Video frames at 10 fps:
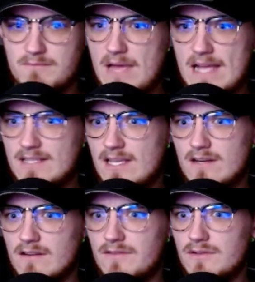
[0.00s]

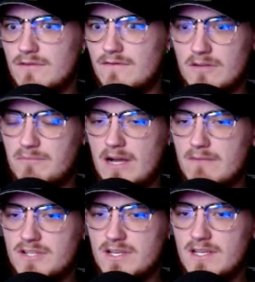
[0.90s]
spectator view for
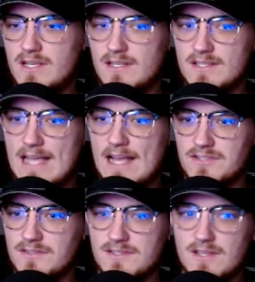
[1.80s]
PUBG is
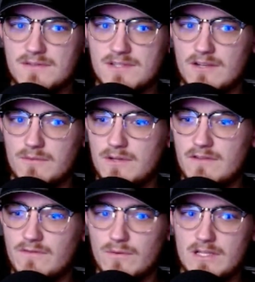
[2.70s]
actually so sick when you
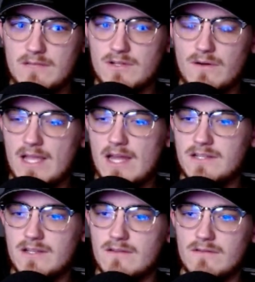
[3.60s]
have four teams going at
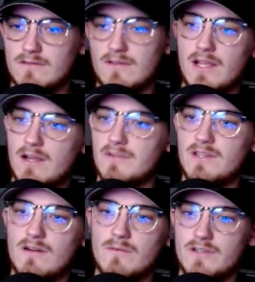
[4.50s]
each other and they're like up in
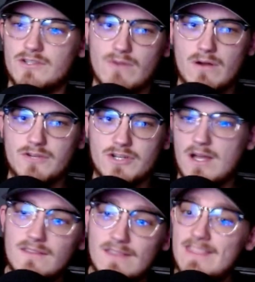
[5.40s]
the air with a drone
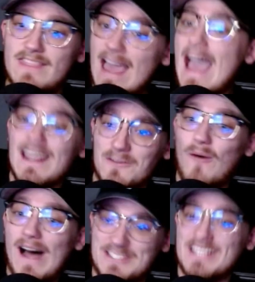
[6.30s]
shot. That
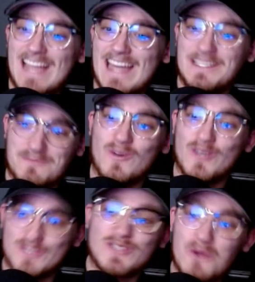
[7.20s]
watching that esport
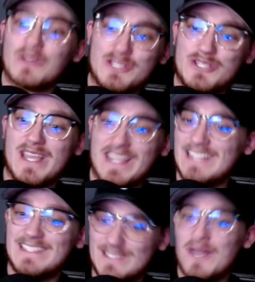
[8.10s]
is so legit.
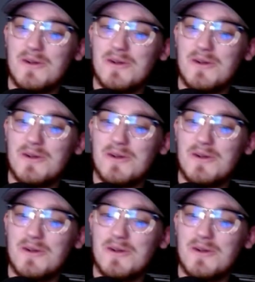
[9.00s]
It's so